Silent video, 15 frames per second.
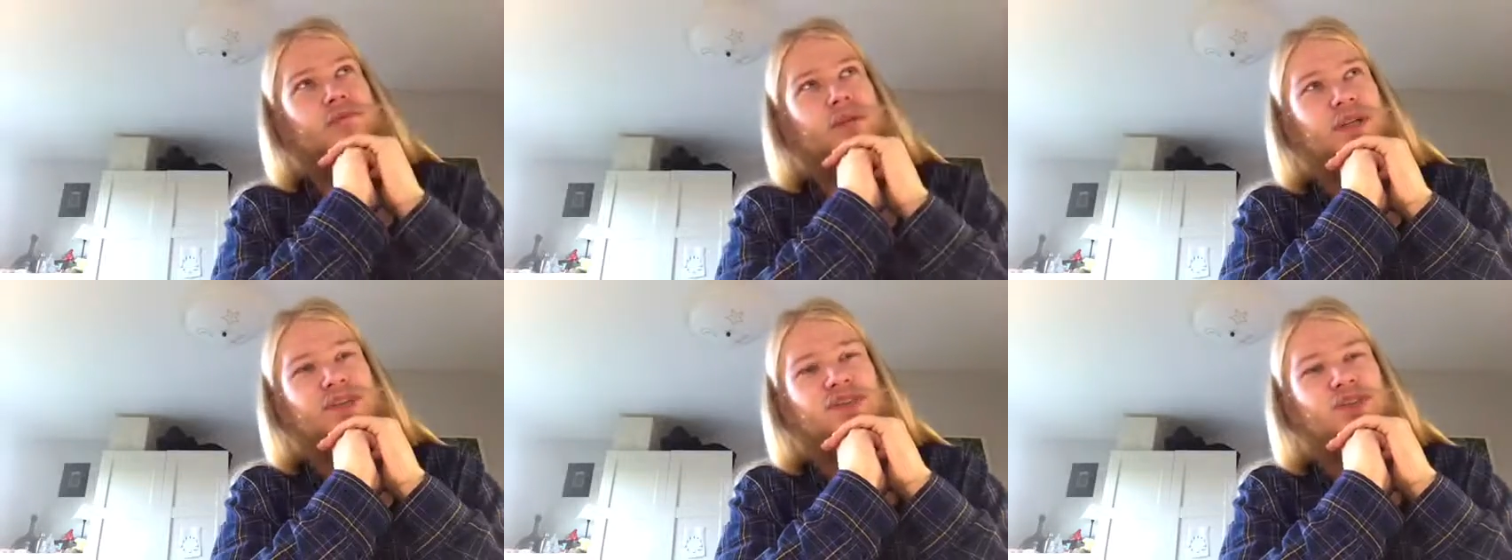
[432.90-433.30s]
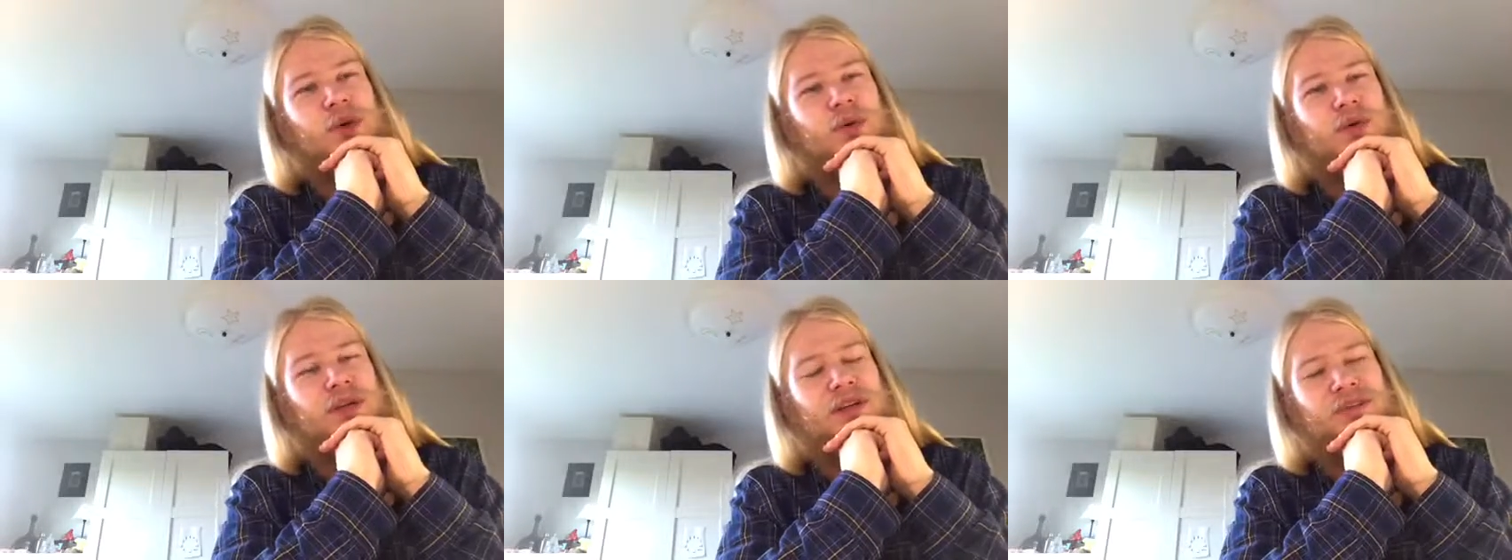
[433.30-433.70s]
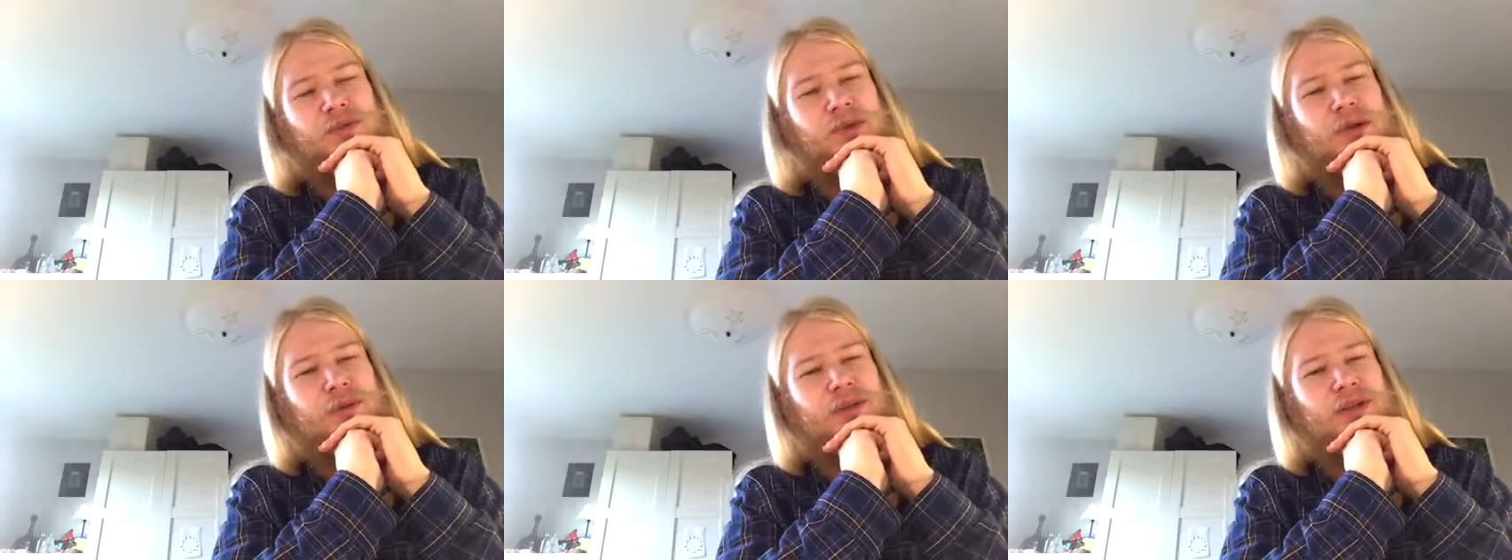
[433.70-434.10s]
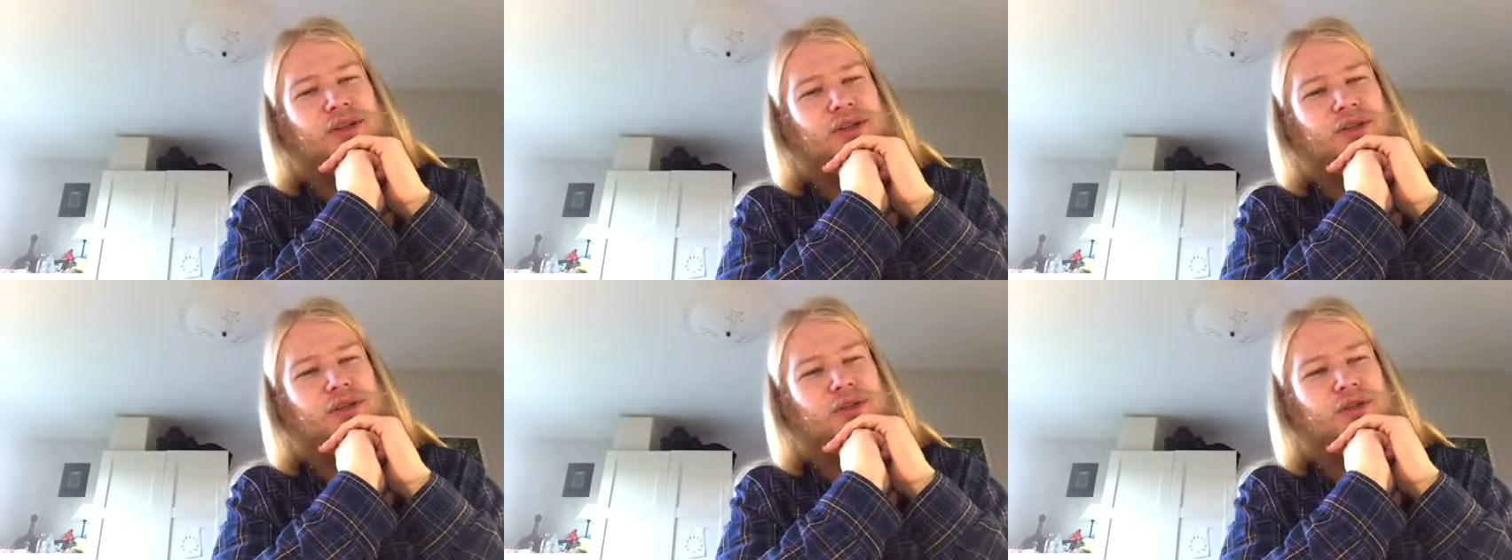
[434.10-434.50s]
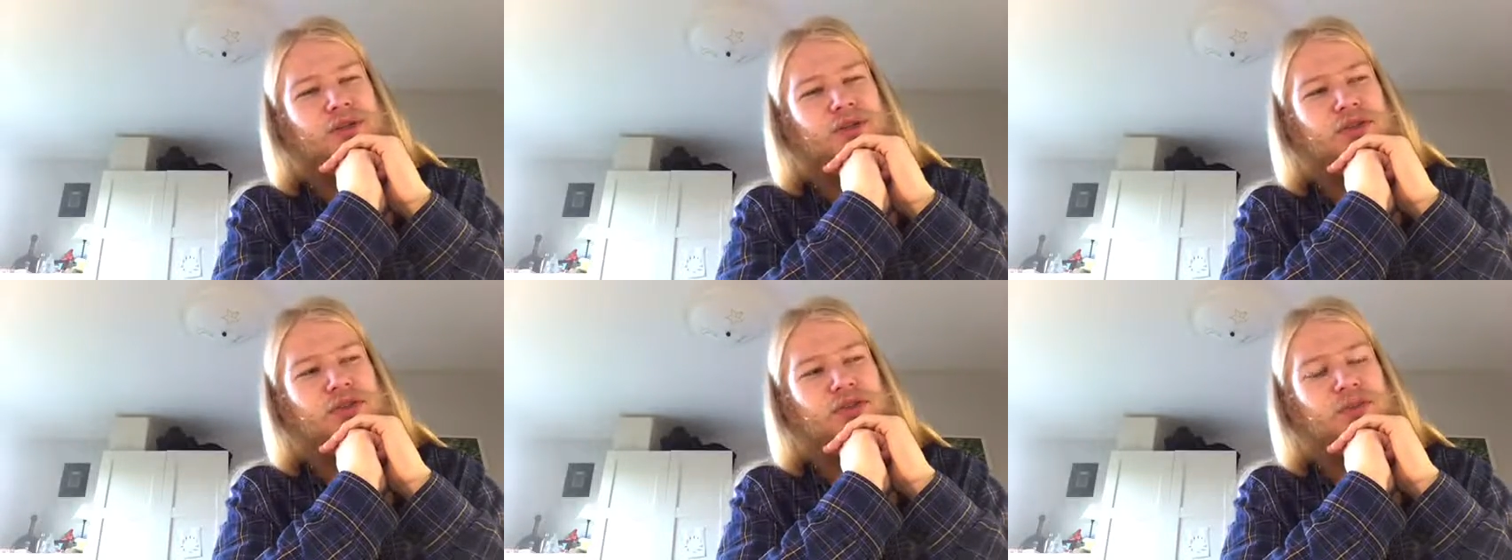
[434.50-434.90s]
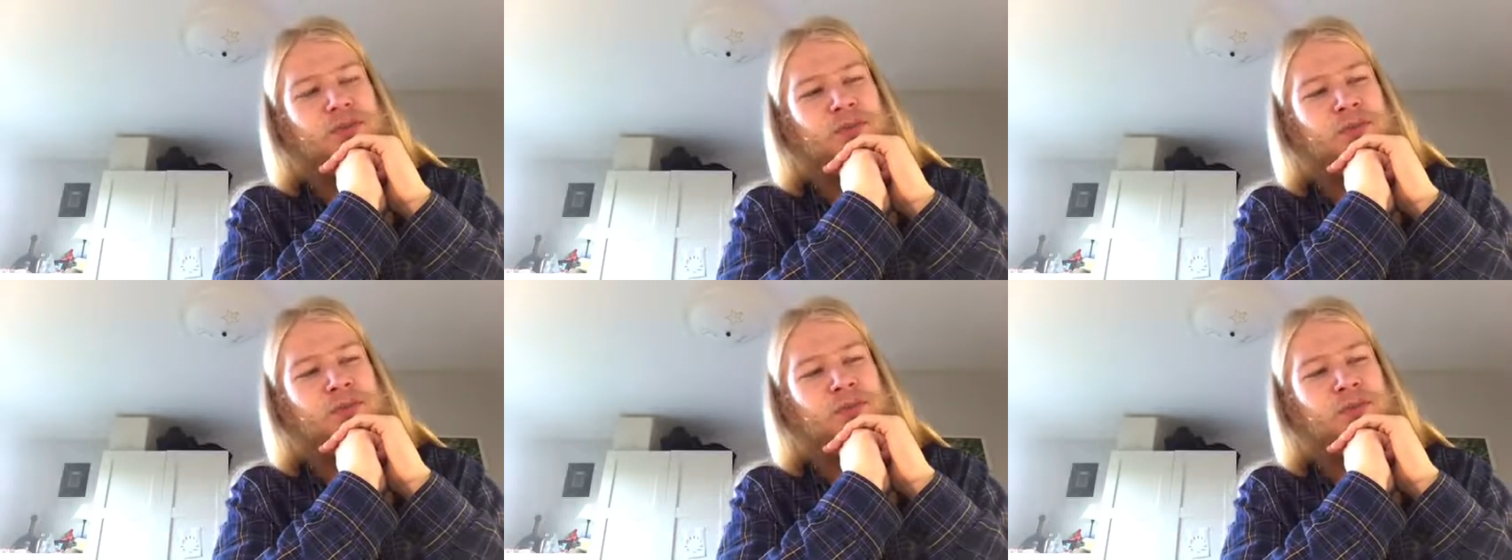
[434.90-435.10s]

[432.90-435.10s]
Casconia is probably the closest,